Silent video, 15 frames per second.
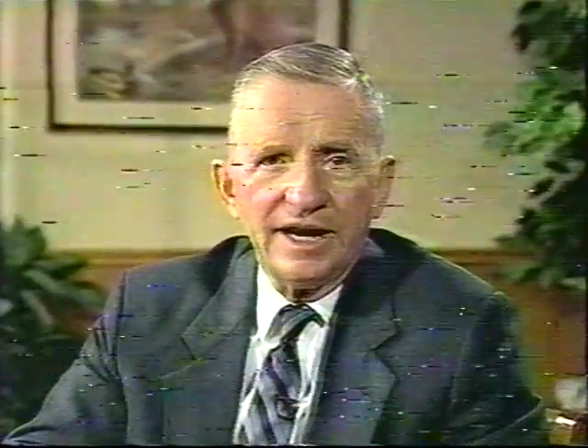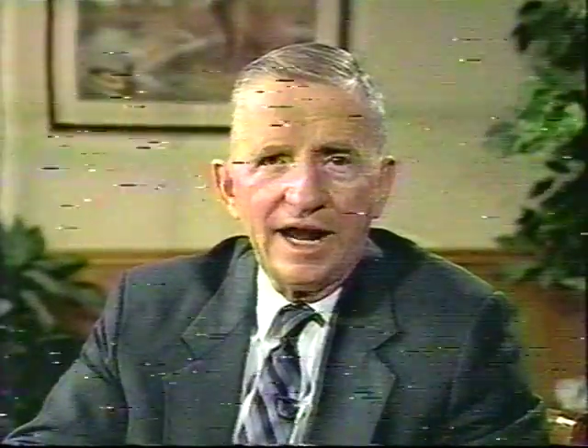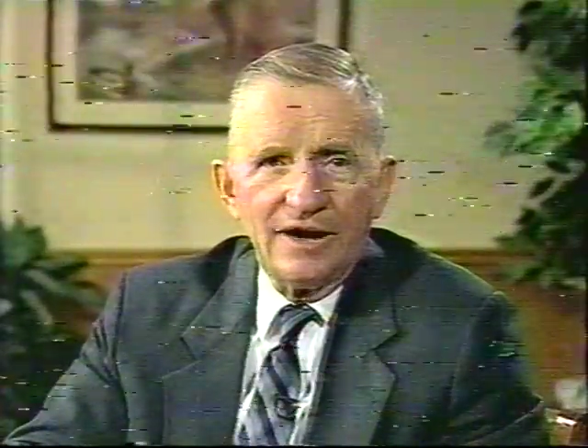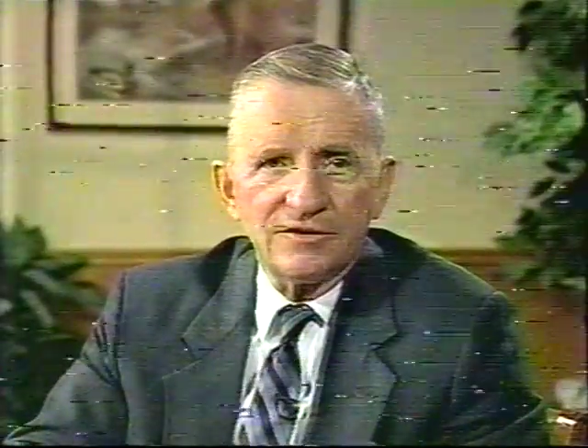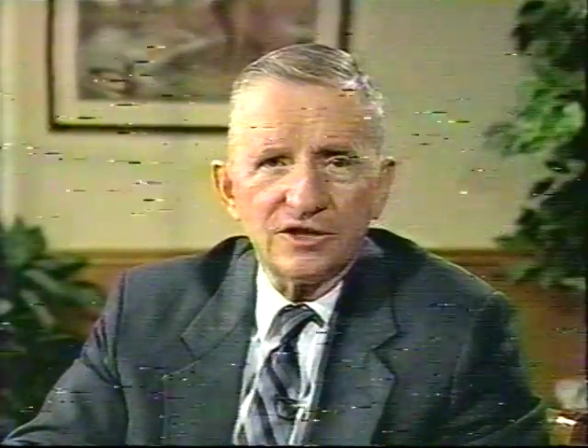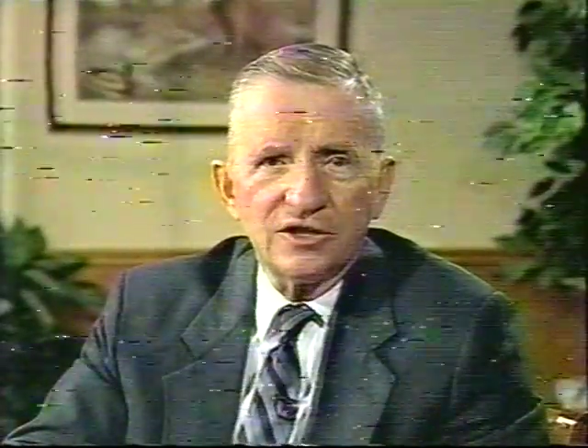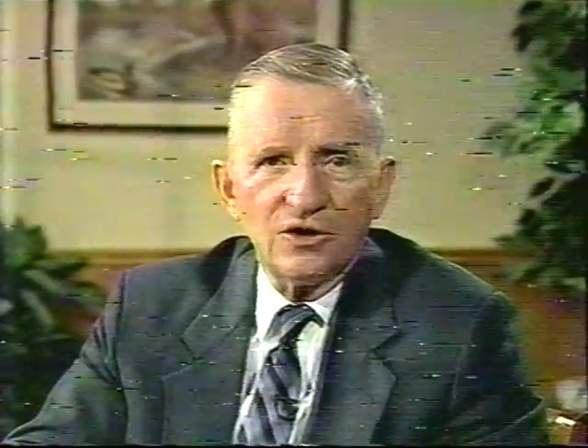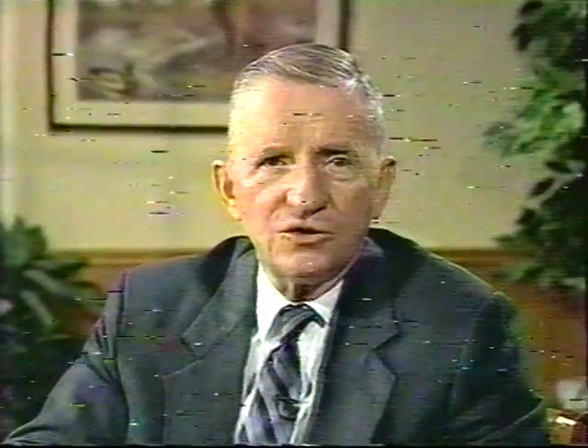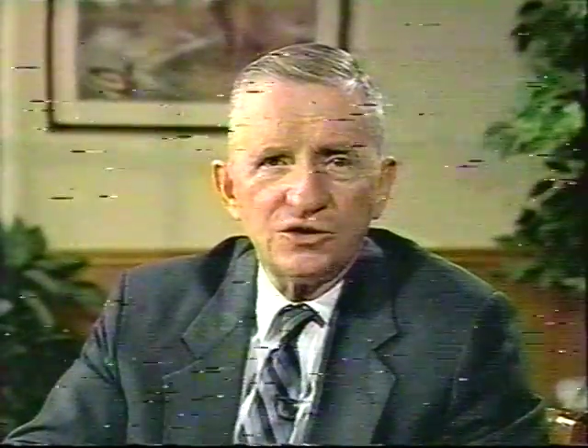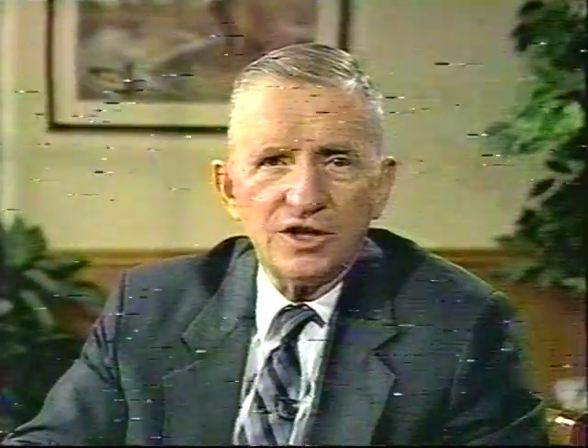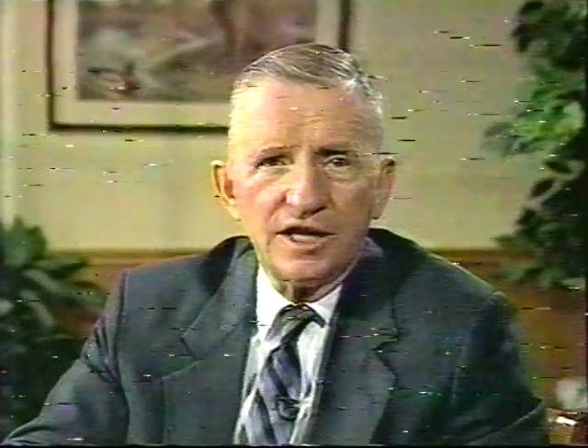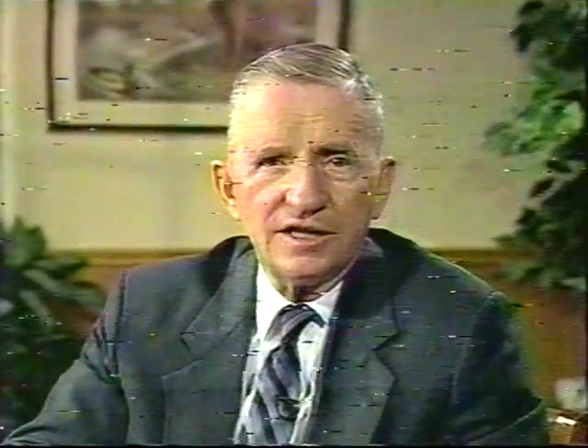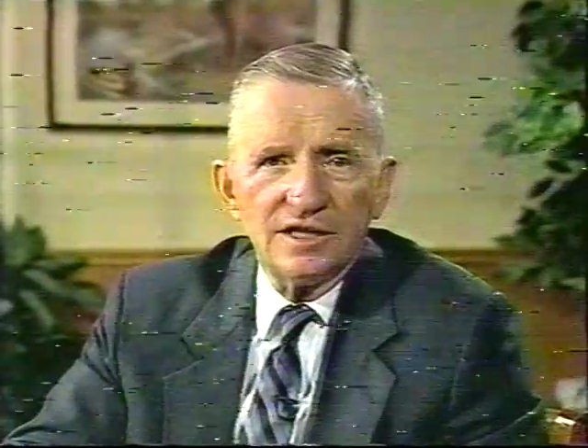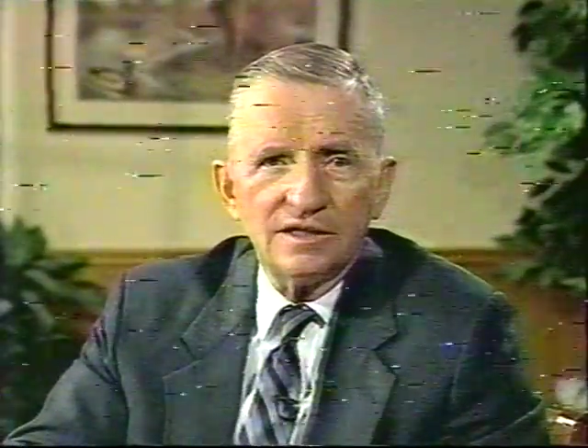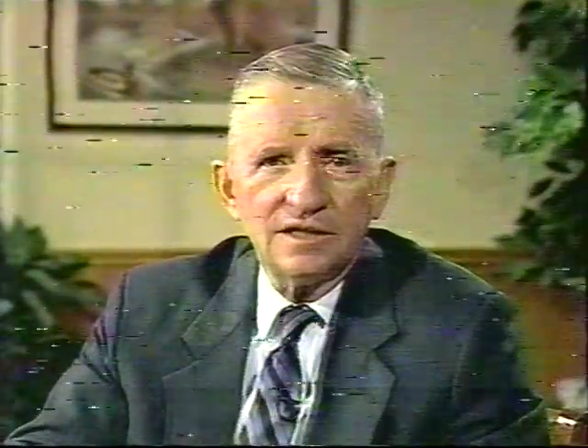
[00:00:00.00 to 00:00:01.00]

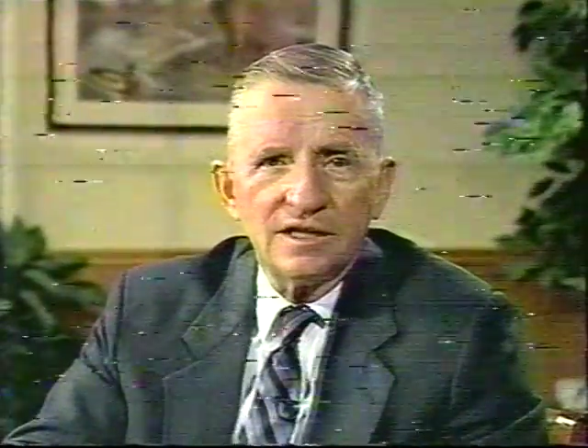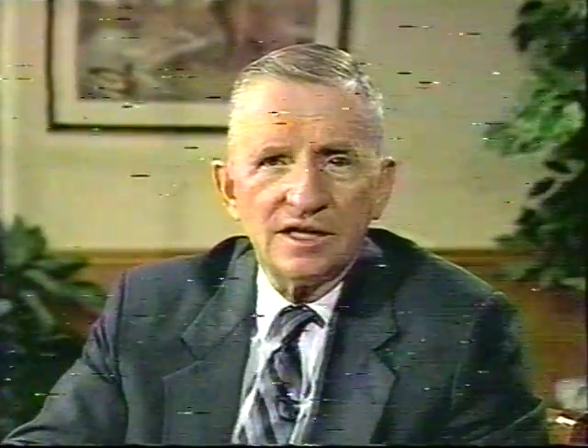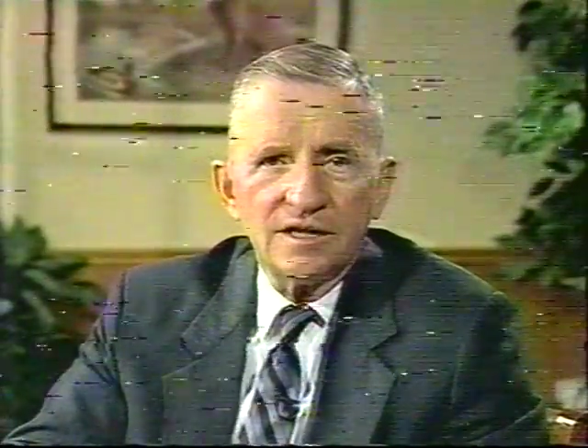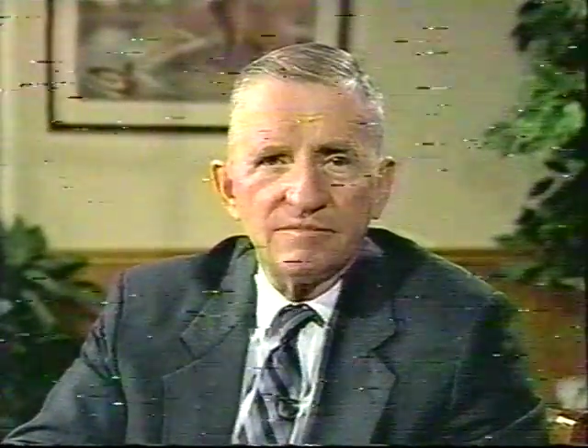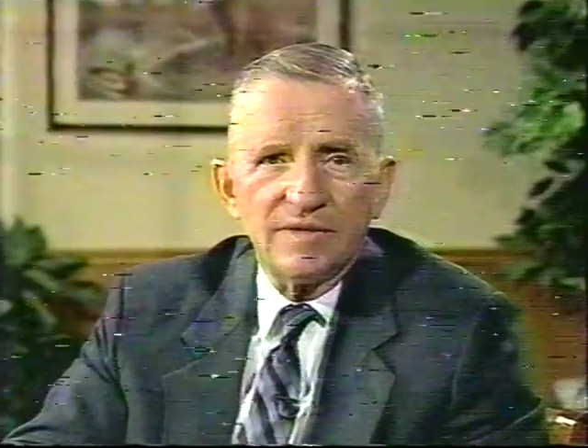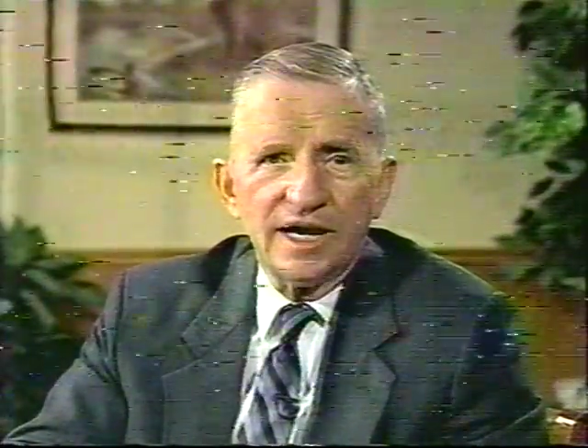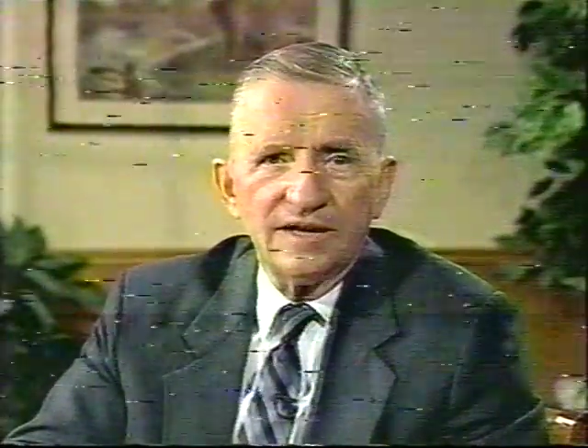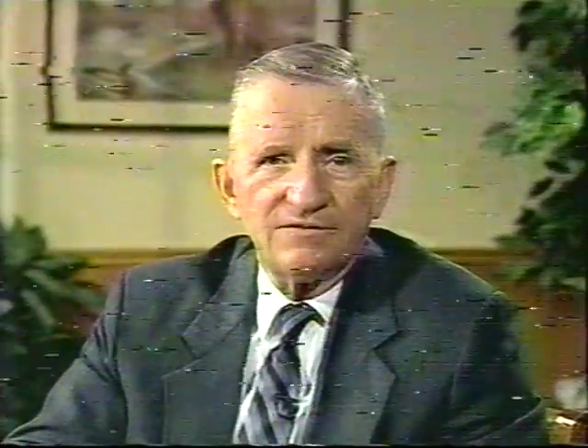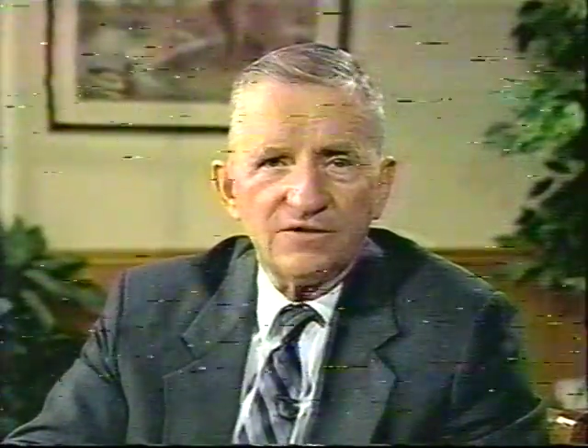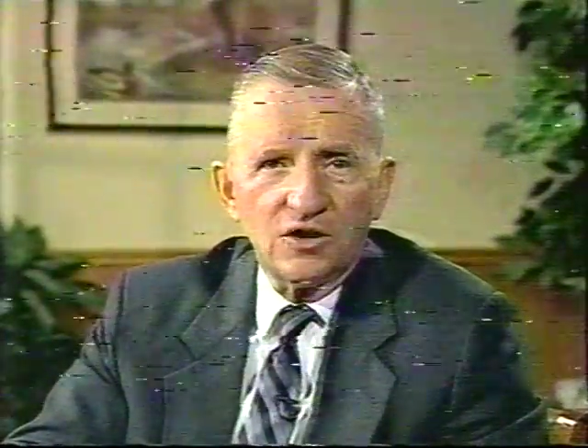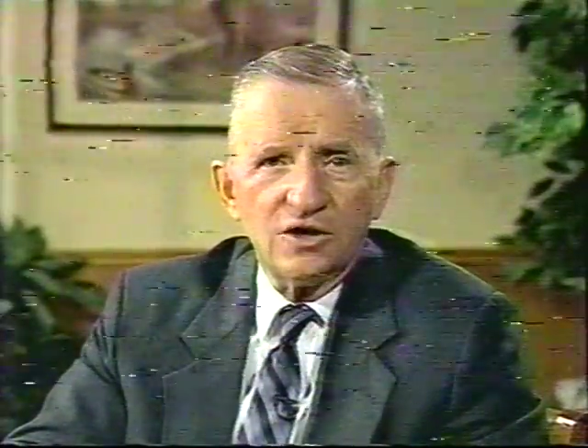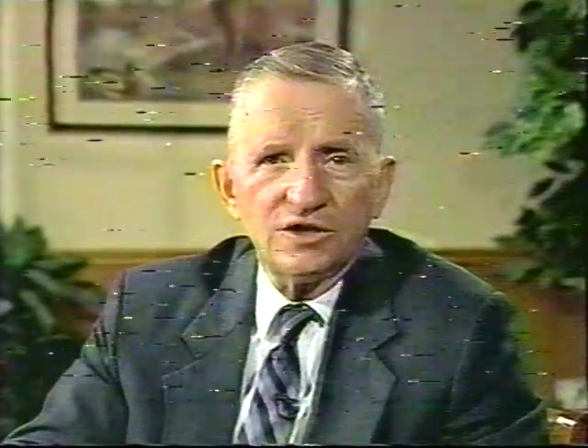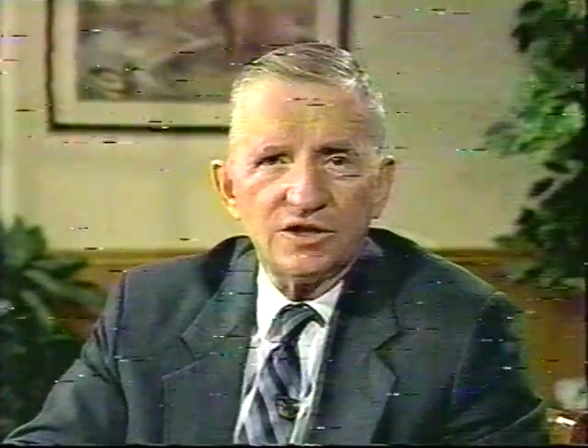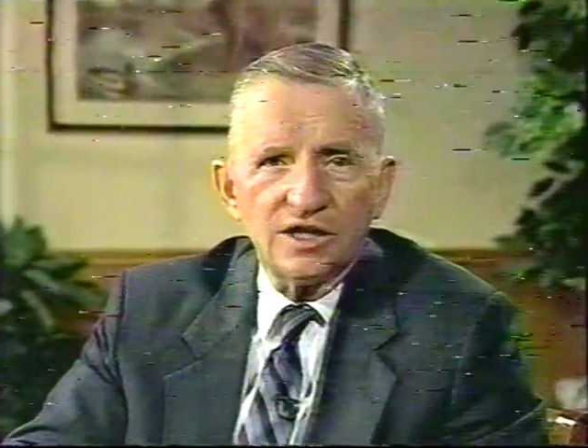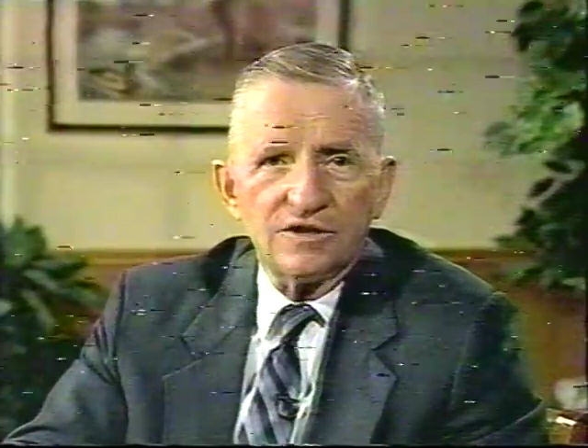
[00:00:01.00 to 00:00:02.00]
out-negotiated by a
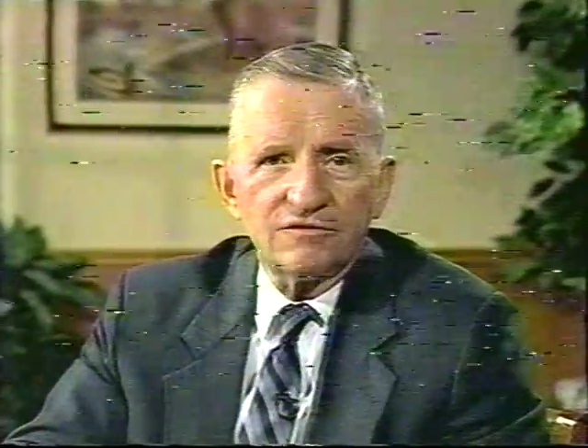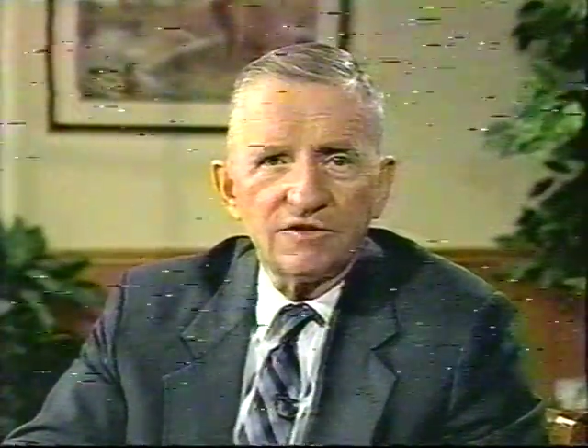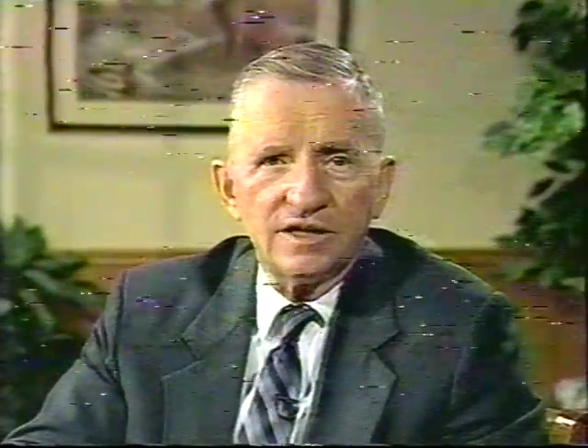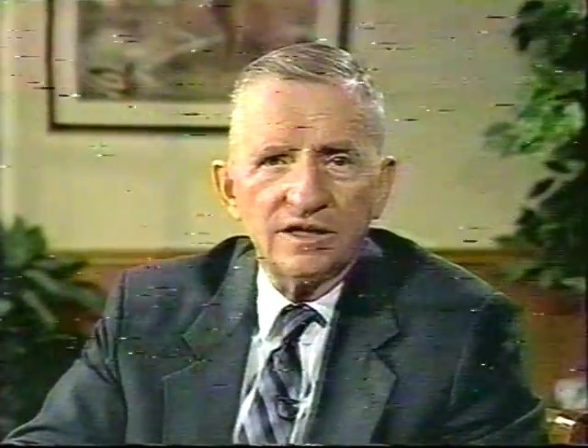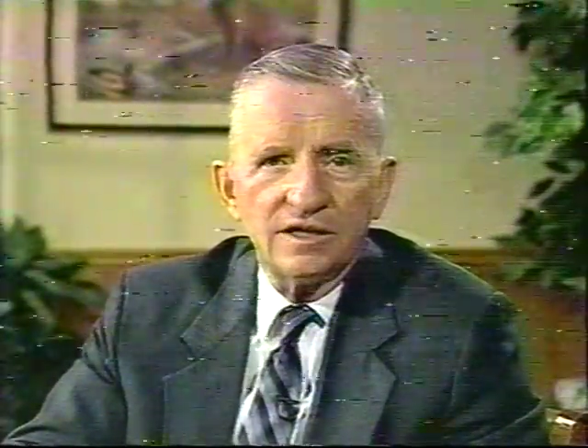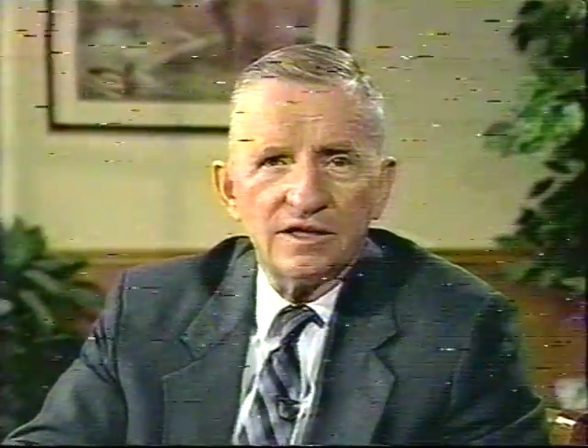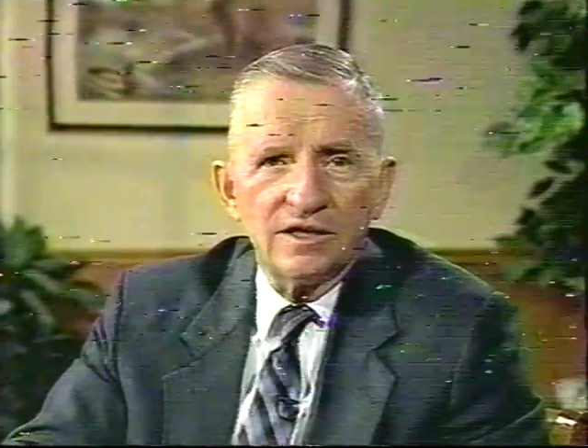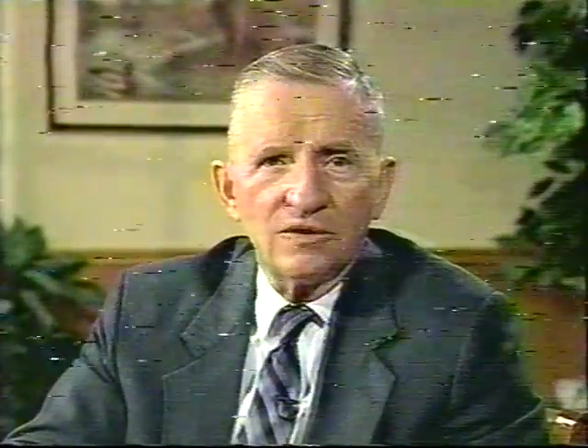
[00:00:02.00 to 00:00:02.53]
foreign country